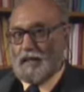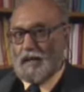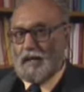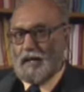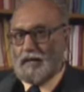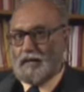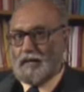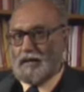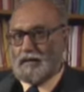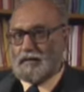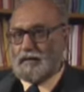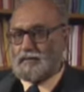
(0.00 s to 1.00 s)
And
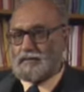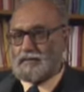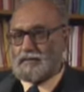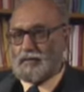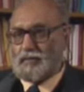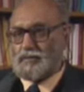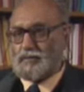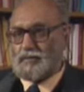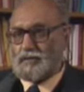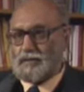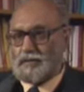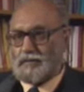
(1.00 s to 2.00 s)
that was also
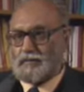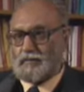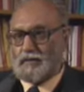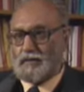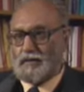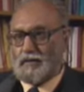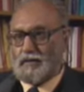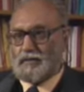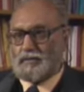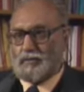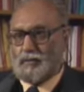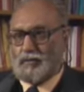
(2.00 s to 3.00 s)
successful.
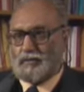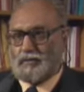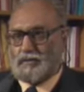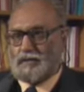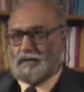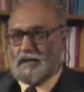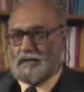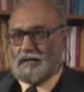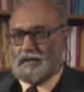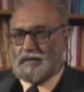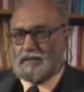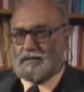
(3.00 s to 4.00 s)
So both these
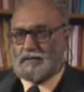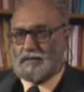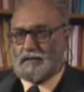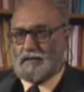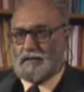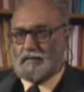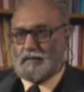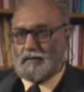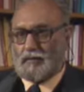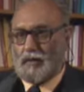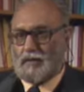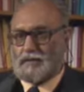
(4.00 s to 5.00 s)
ideas were
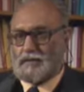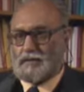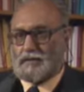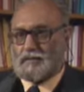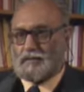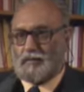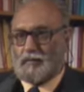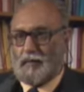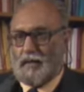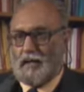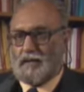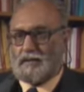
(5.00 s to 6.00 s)
quite successful
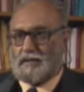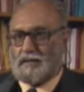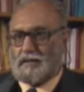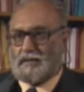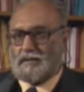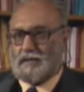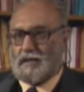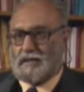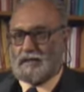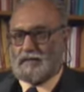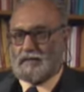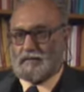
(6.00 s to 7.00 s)
by the years
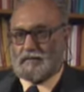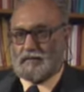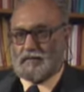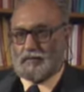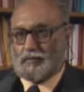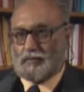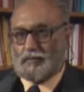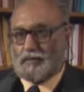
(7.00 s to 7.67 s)
1972.